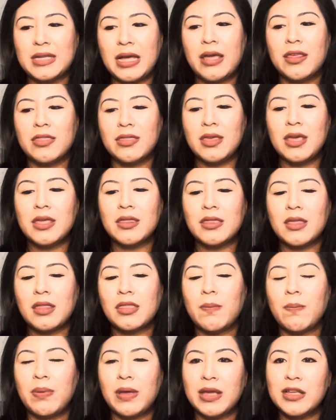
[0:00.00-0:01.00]
I think that the
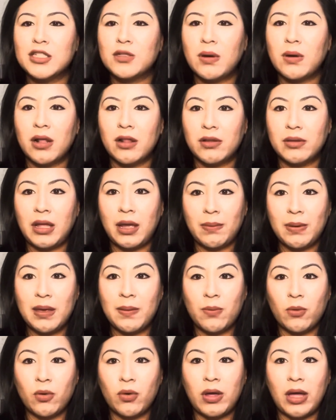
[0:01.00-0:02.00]
biggest problem that
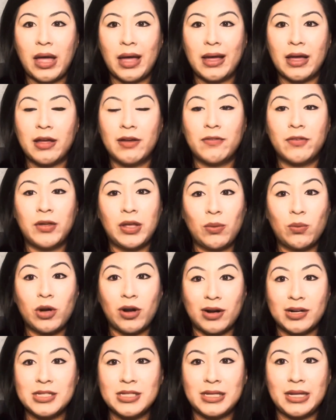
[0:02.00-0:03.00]
people have in
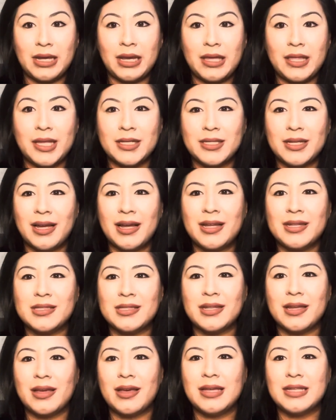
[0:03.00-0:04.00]
regards to taking the test
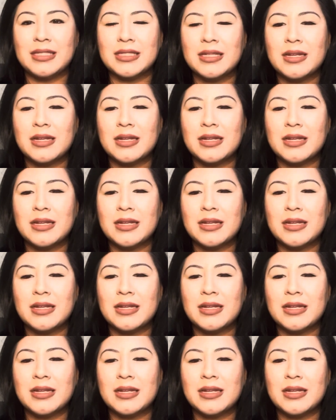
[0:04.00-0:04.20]
is